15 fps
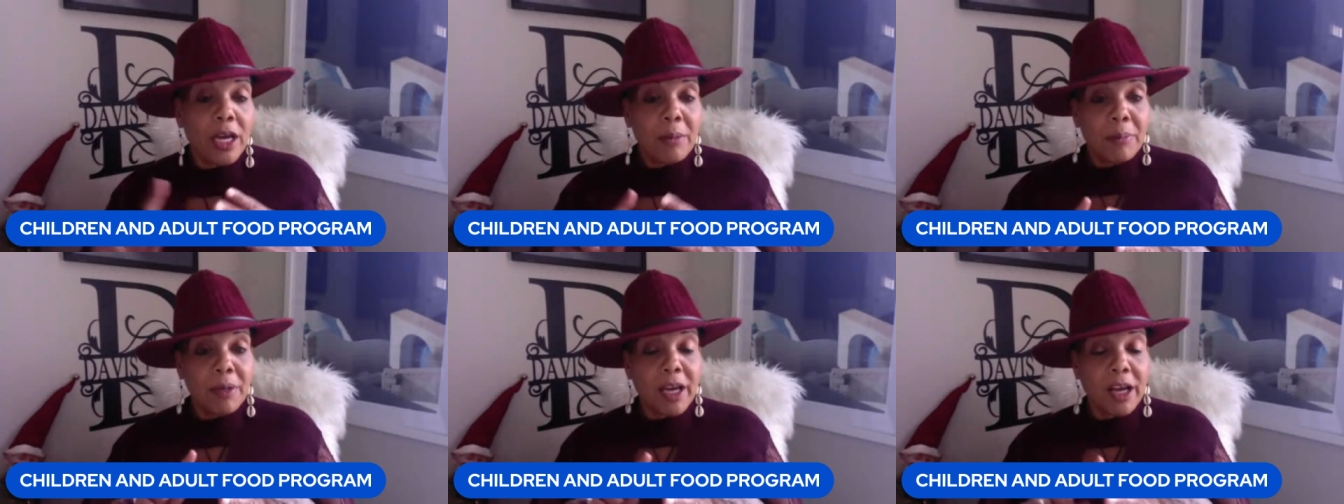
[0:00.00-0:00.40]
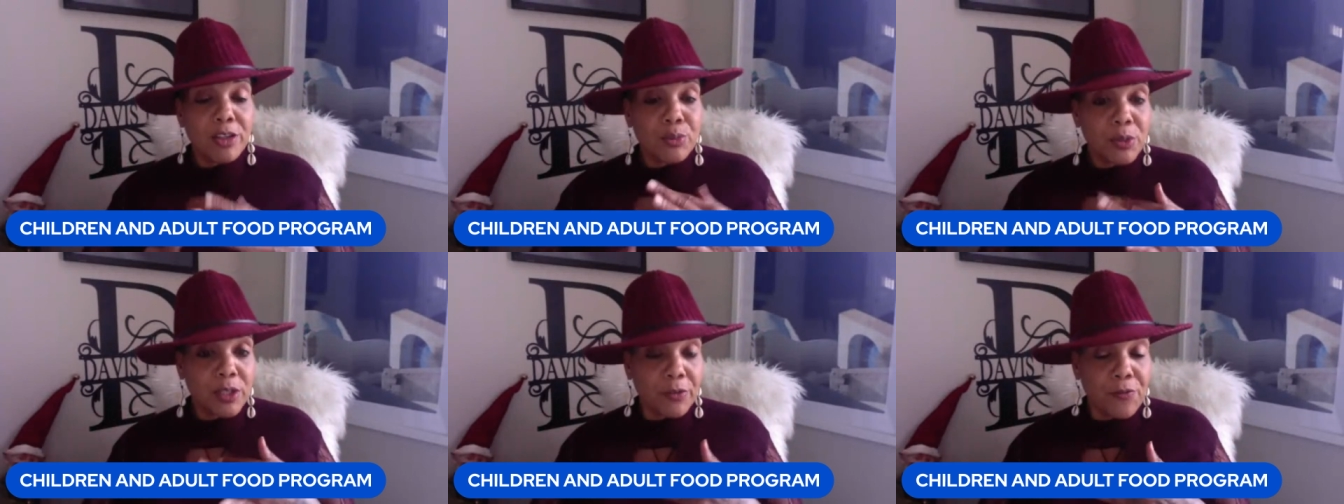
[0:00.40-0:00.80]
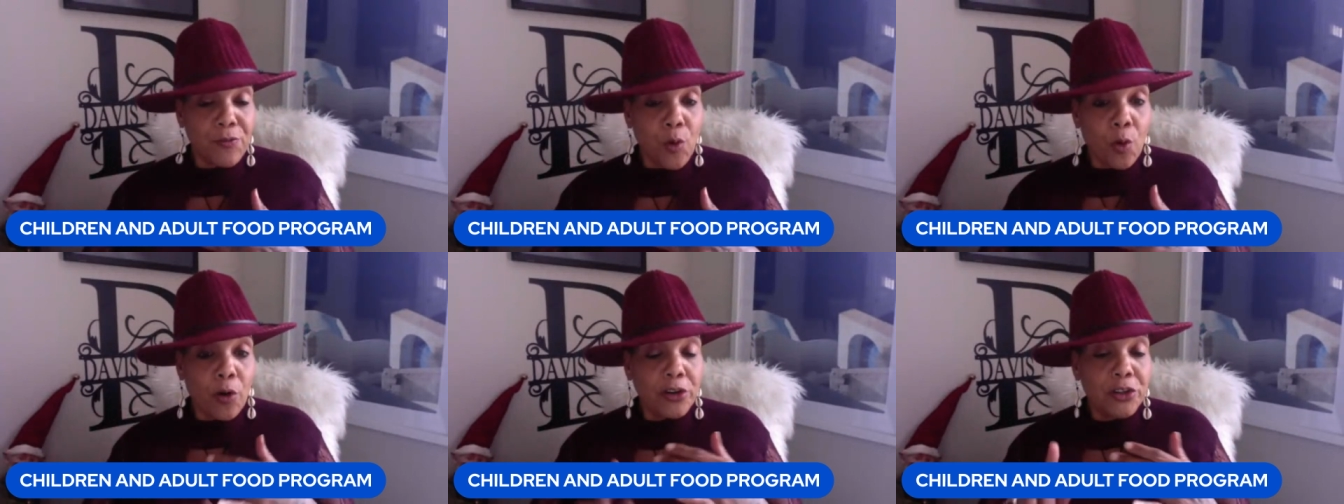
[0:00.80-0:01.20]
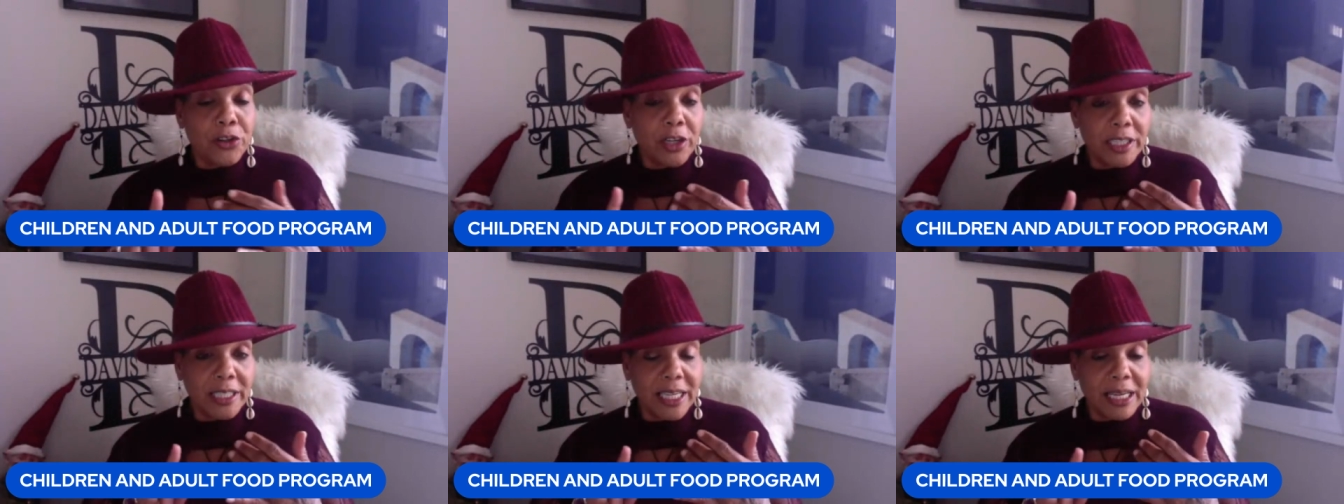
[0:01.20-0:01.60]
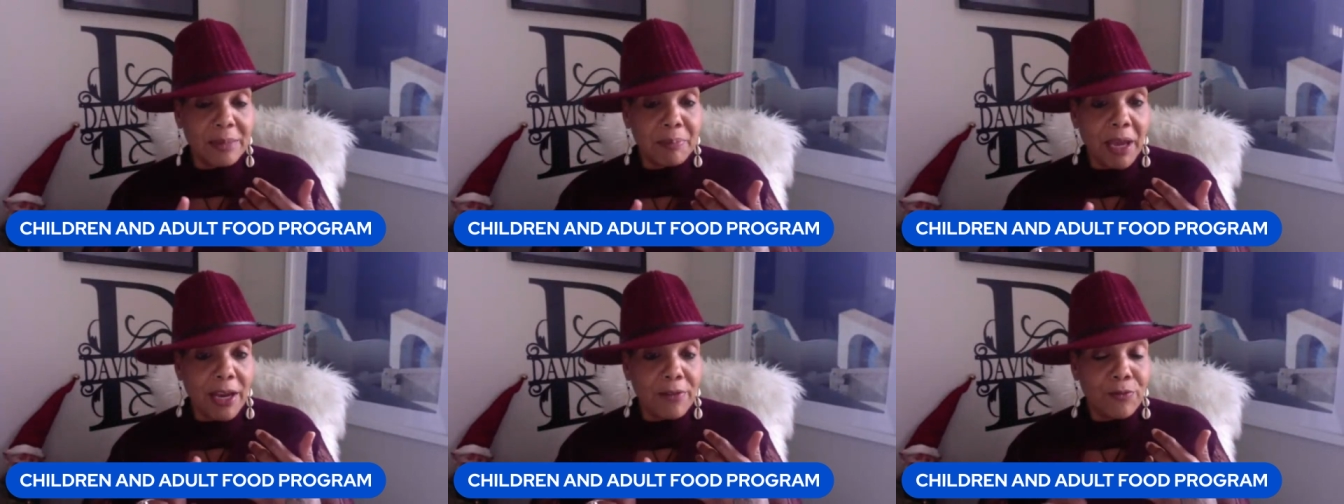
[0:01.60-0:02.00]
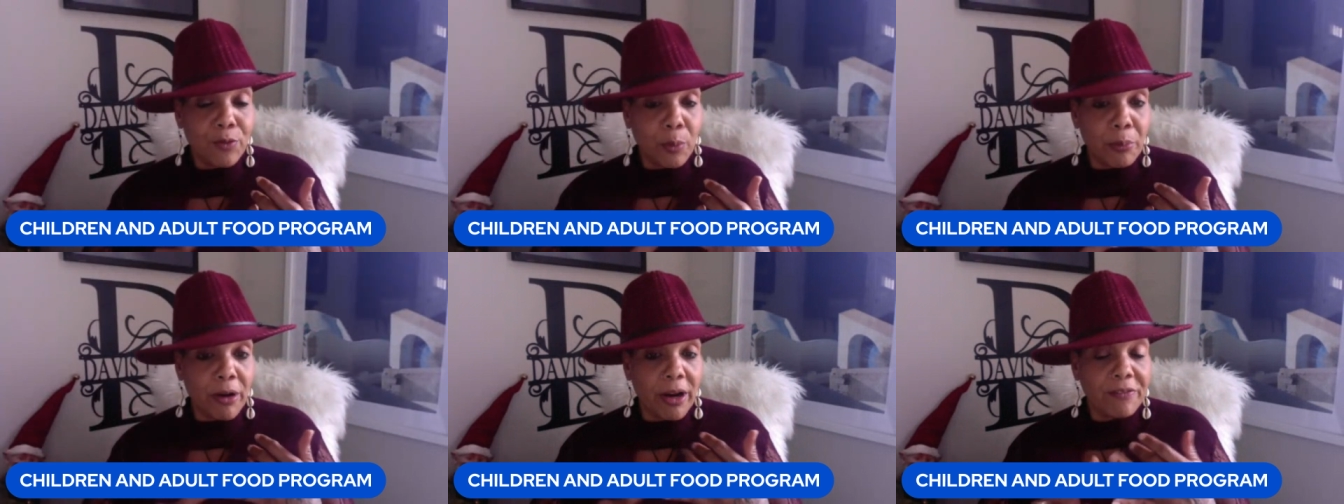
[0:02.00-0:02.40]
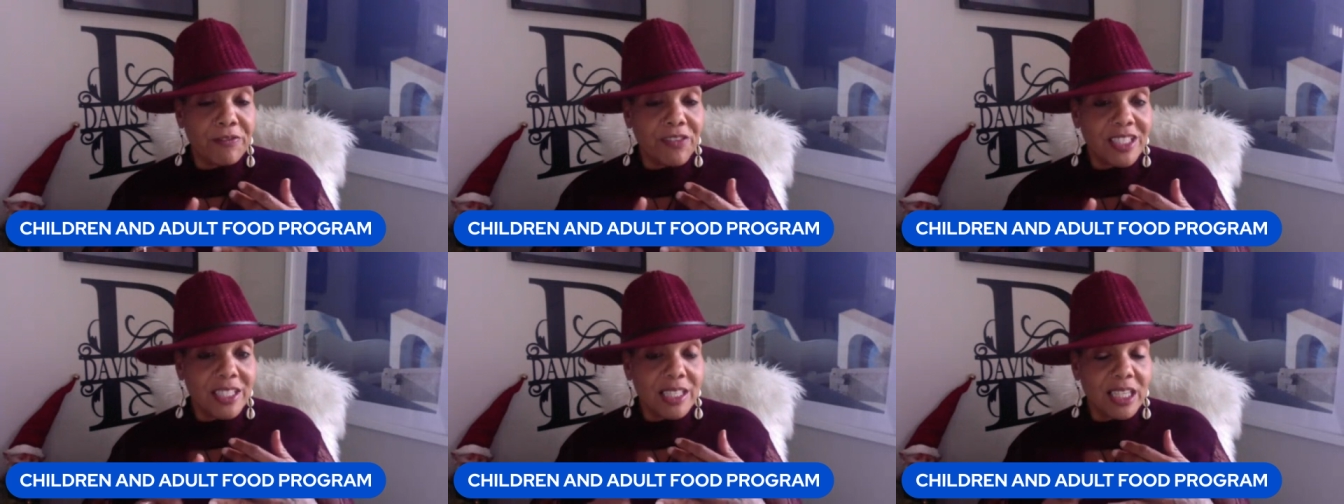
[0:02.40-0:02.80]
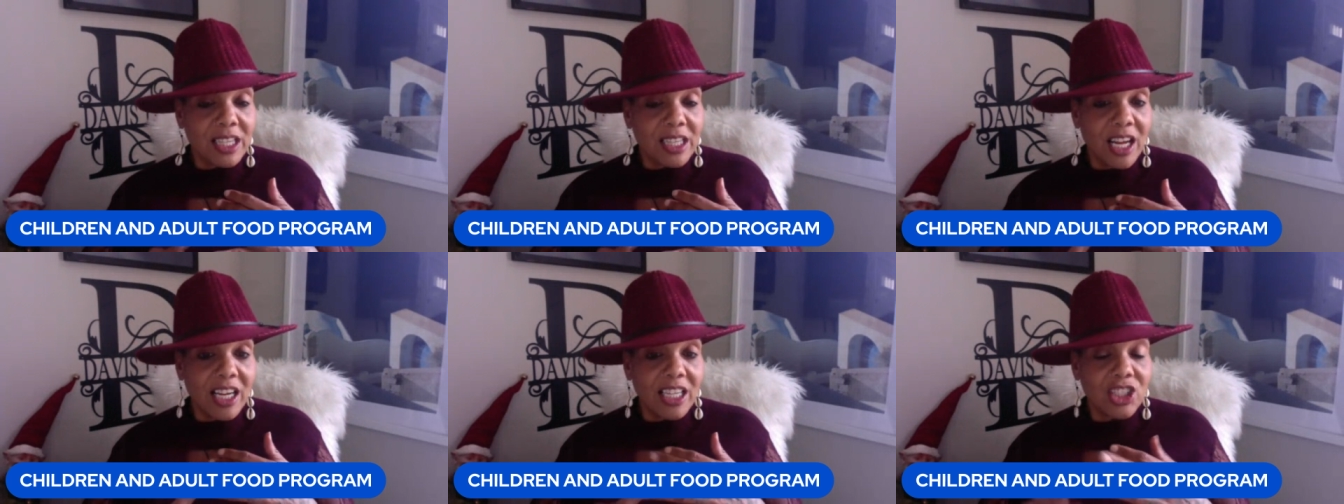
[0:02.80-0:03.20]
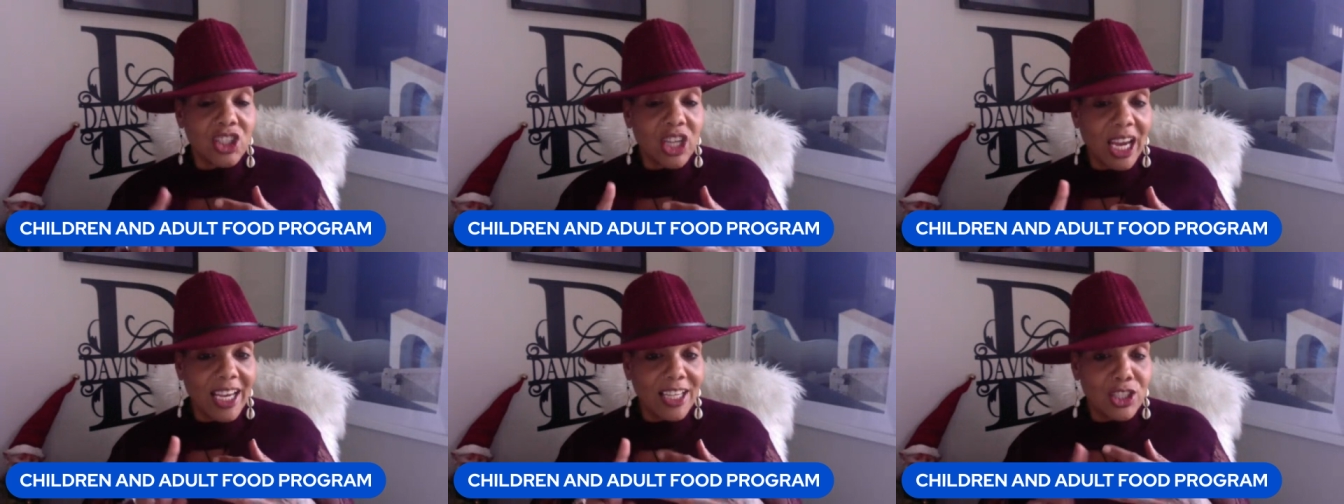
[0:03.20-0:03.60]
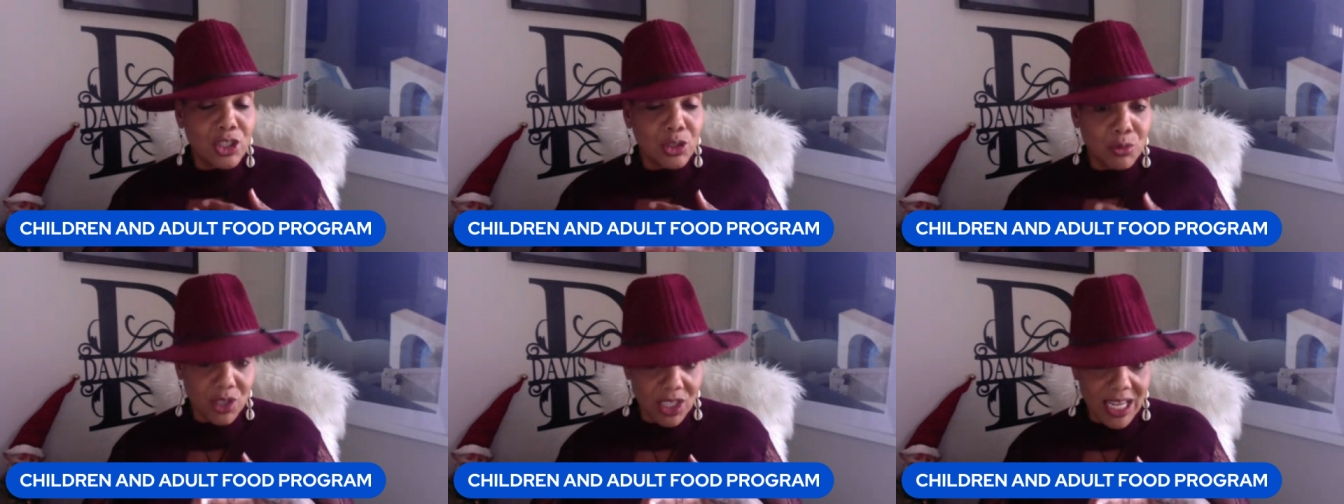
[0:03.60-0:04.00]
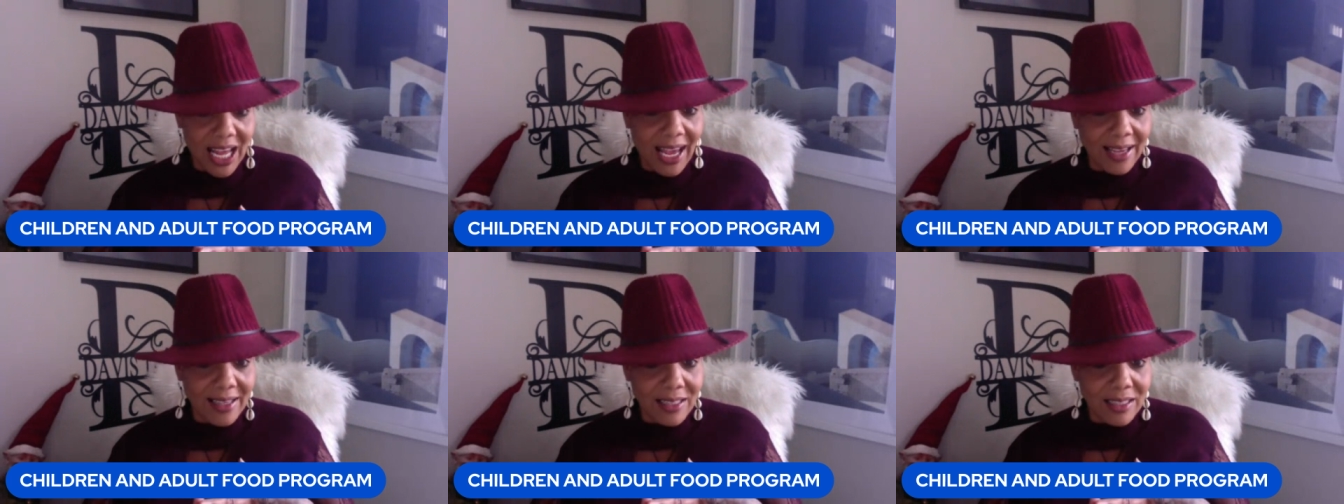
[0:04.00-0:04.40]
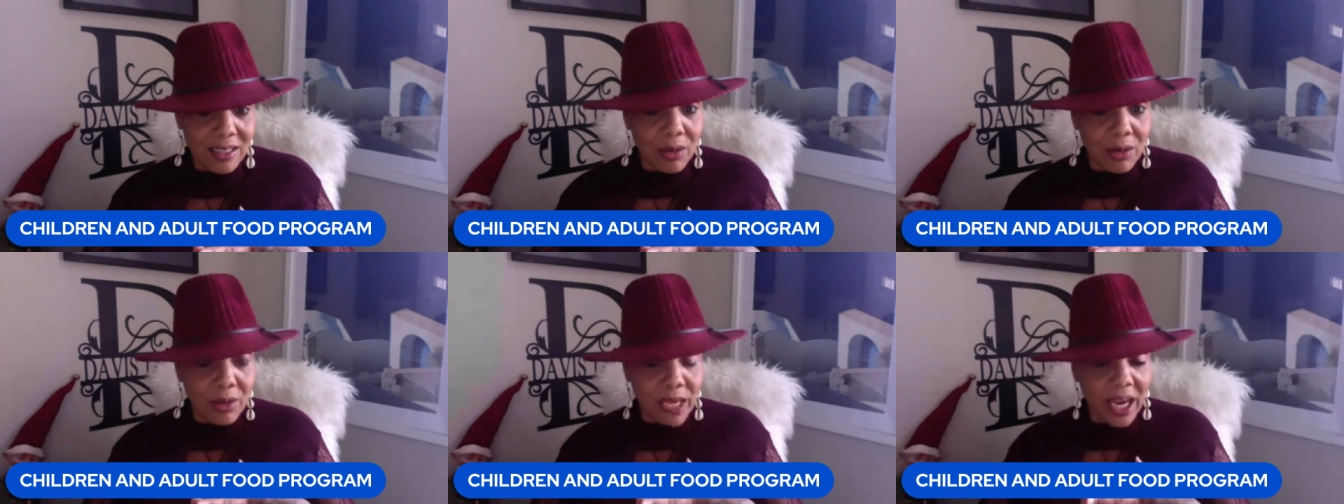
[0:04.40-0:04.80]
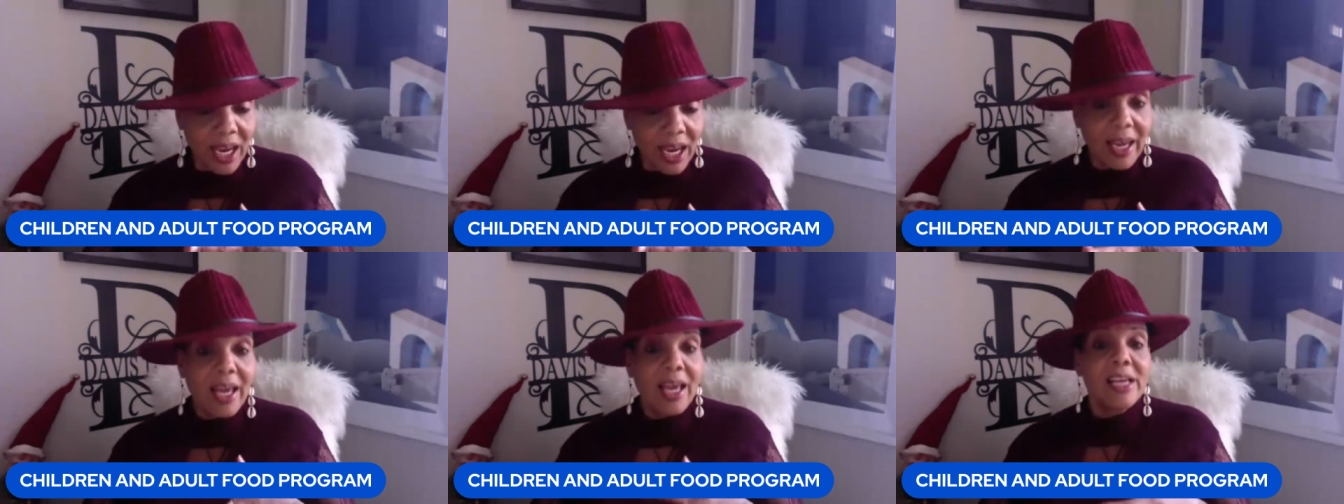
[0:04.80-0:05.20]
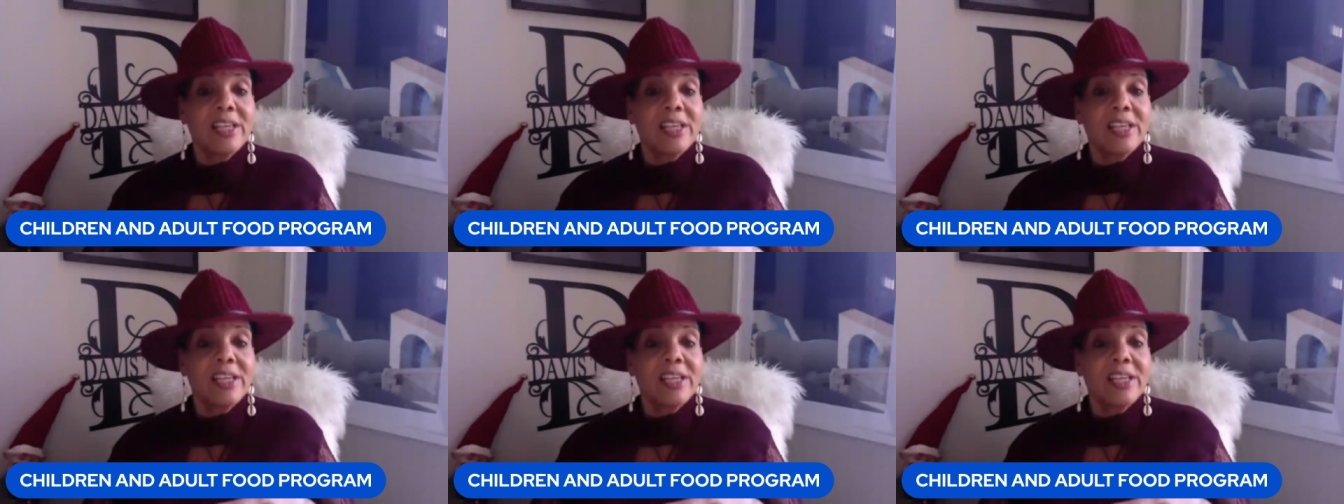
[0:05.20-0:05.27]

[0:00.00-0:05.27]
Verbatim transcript: because with the four, you're going to get paid for breakfast, lunch, and two snacks. Okay.